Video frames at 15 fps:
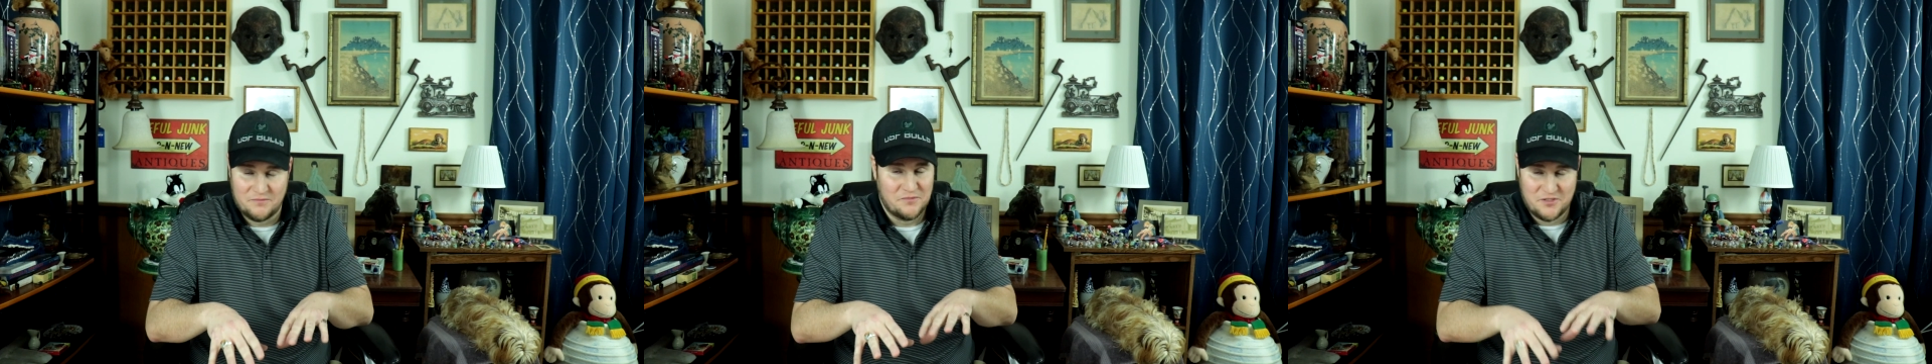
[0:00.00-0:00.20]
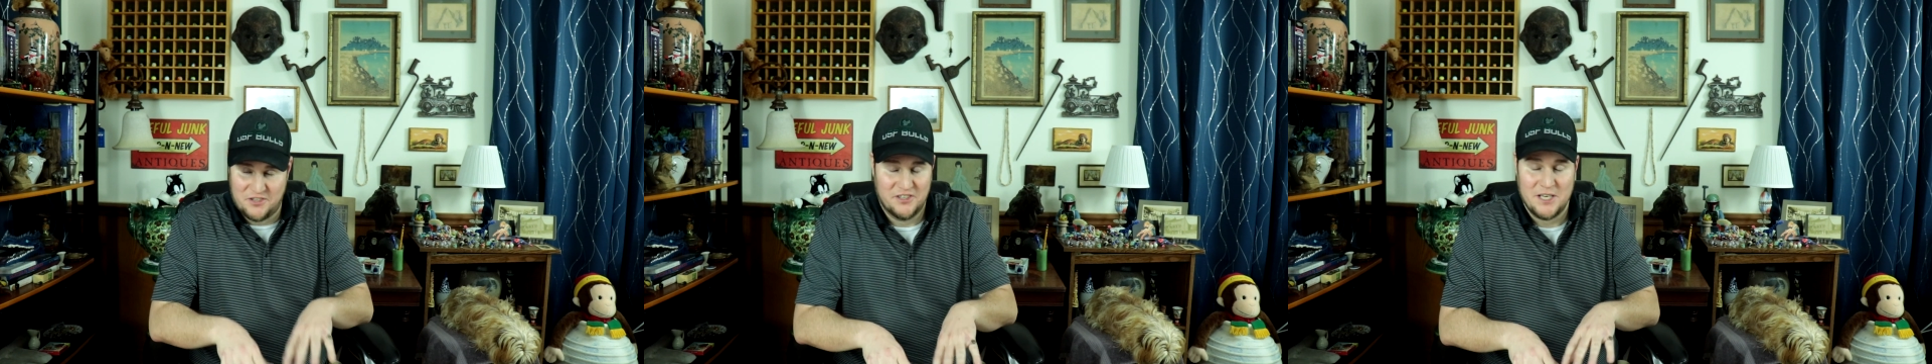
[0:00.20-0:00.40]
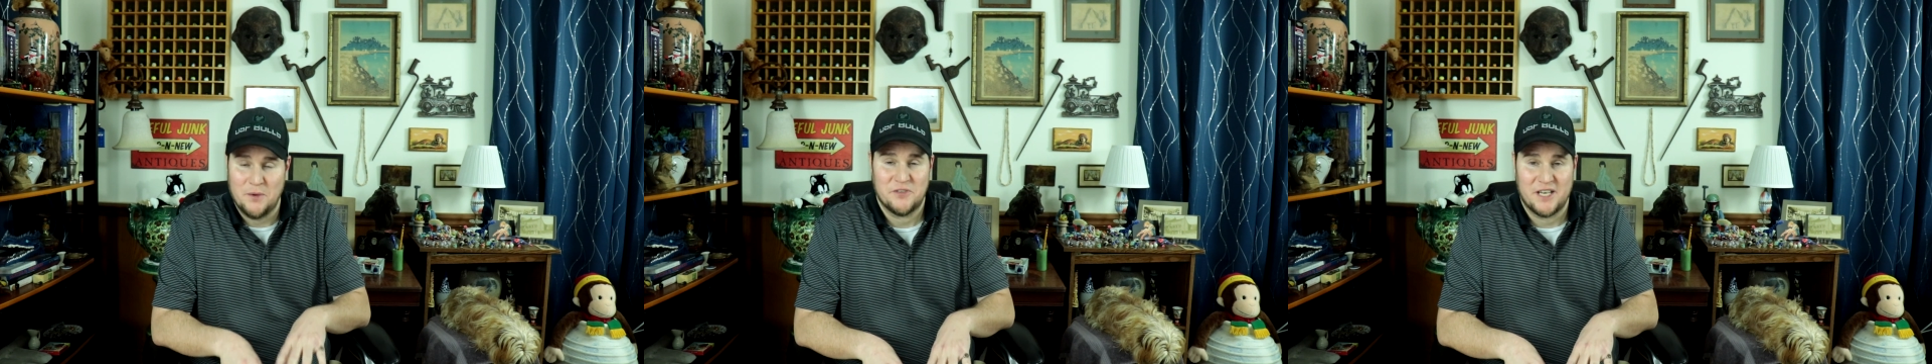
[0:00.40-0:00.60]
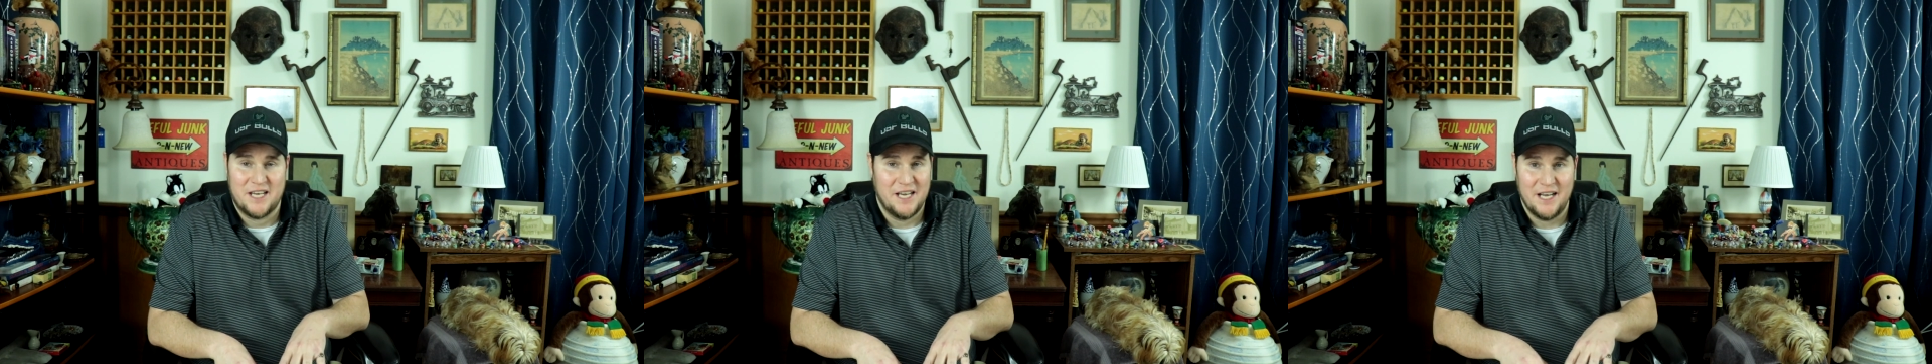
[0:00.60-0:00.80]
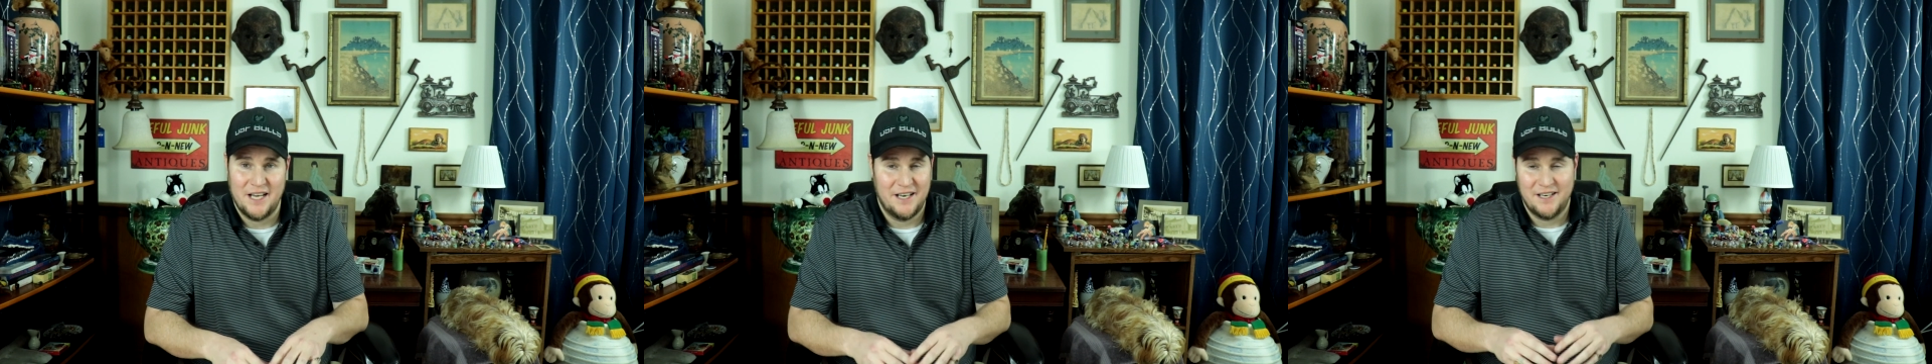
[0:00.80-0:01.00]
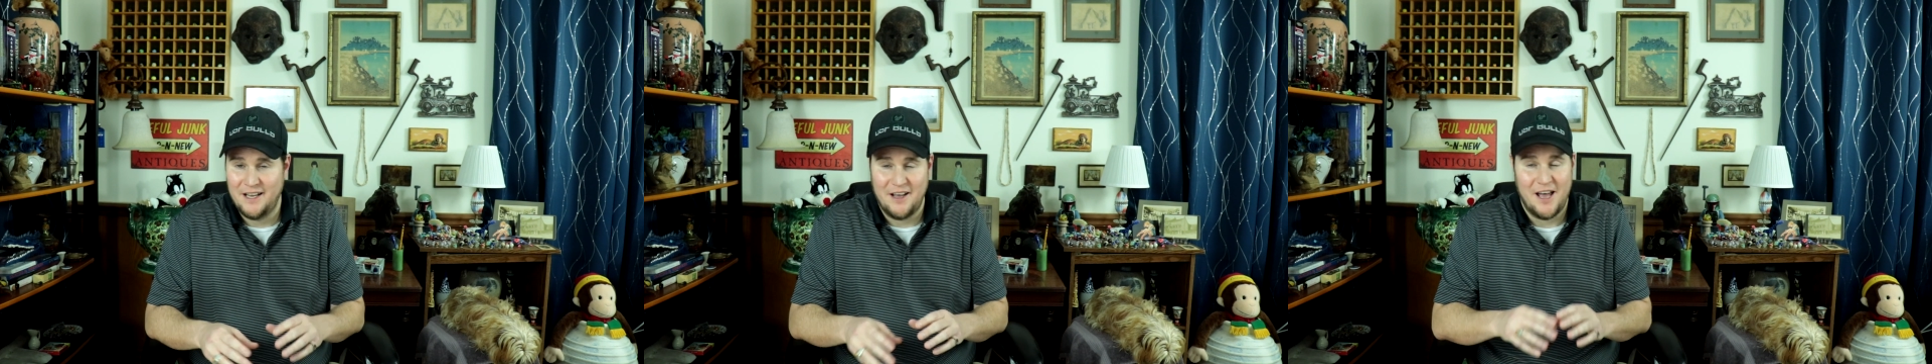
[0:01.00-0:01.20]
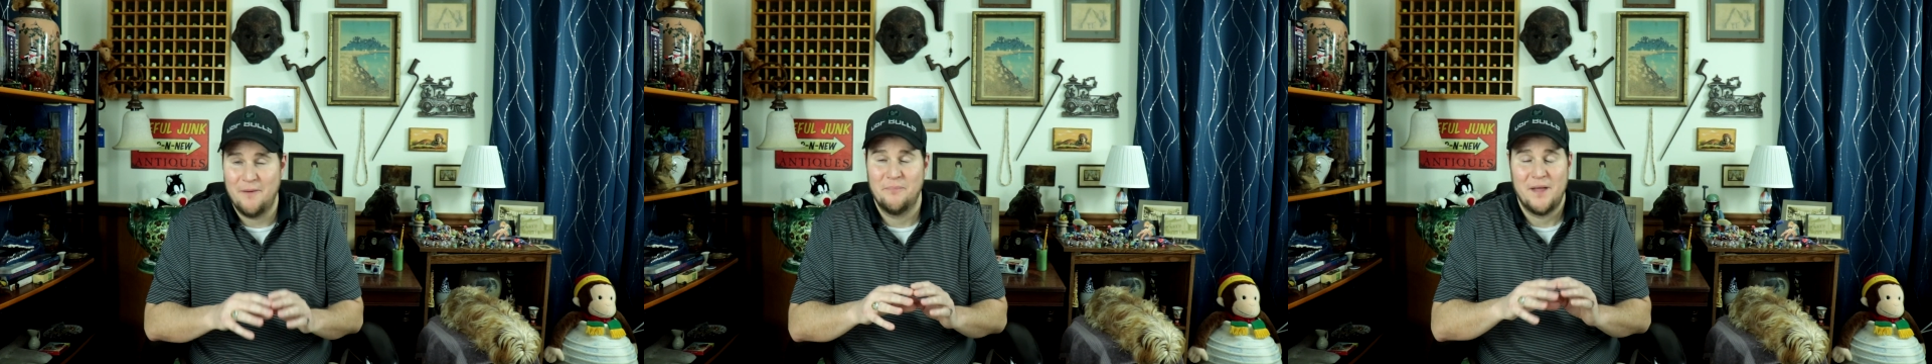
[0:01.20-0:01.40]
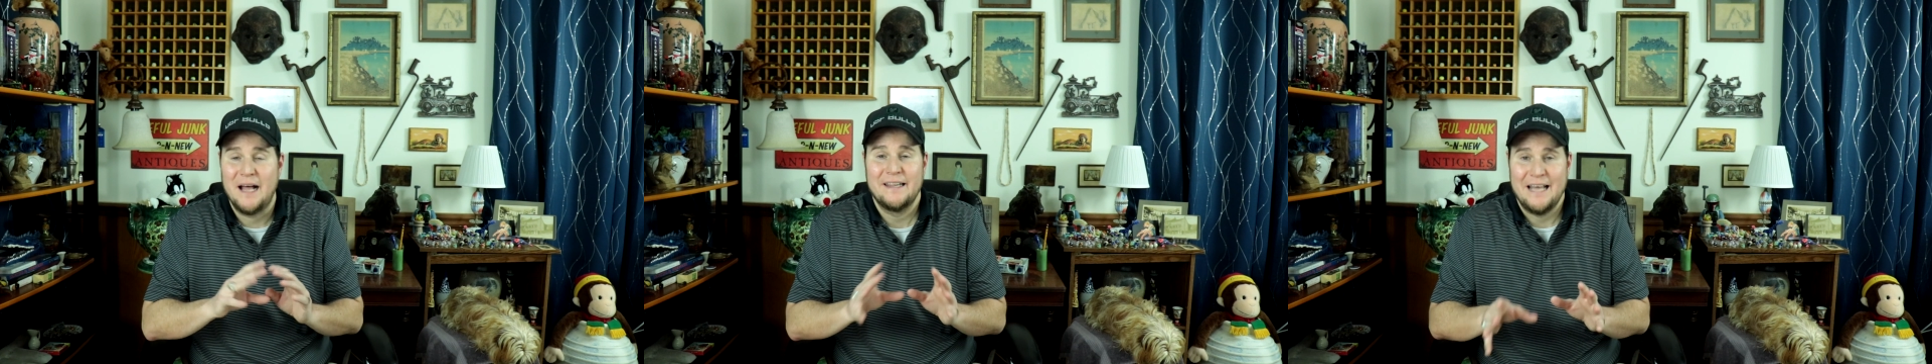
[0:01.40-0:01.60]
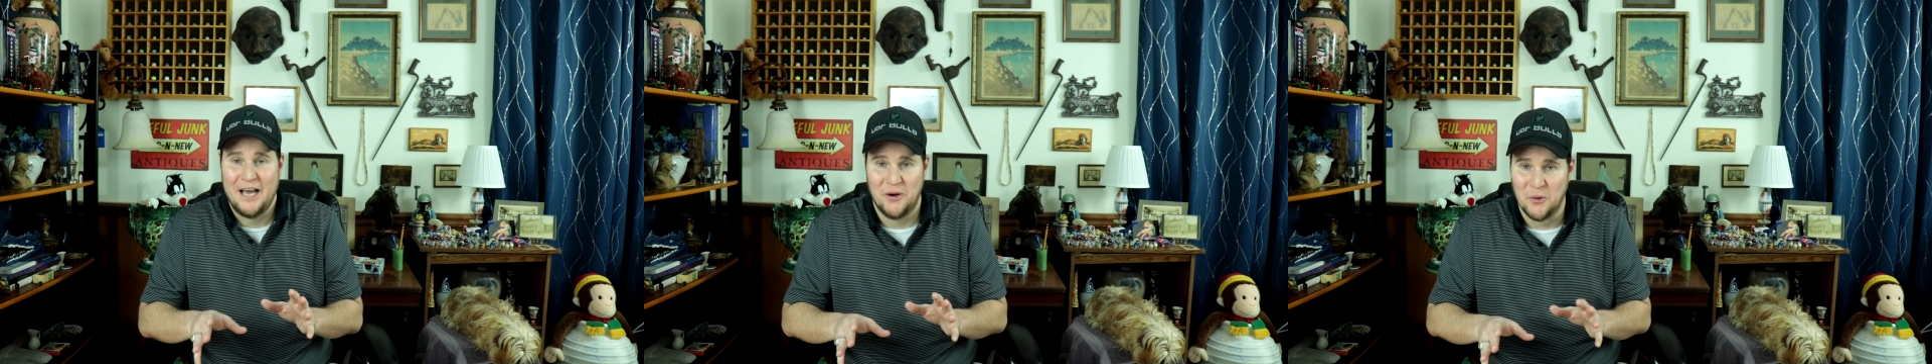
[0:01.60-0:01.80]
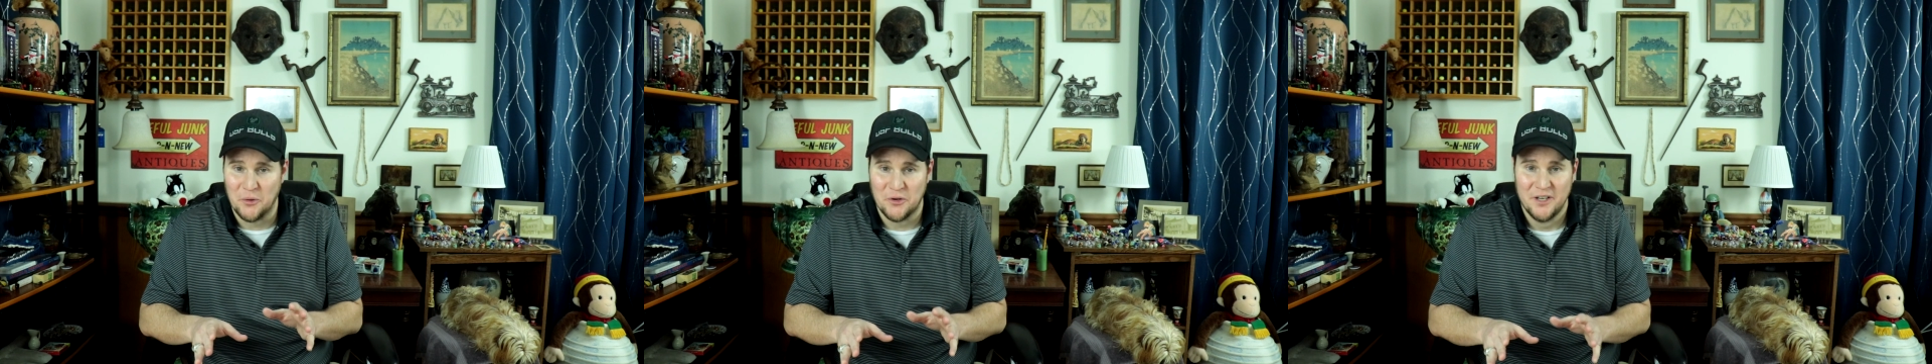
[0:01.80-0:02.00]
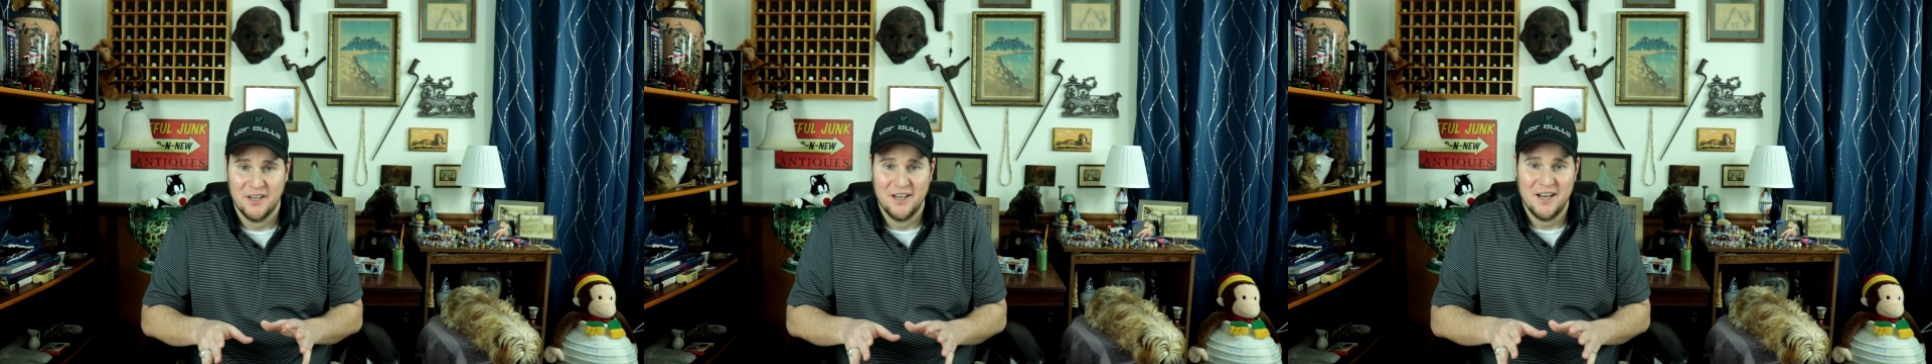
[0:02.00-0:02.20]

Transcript: since I was a kid, not that old,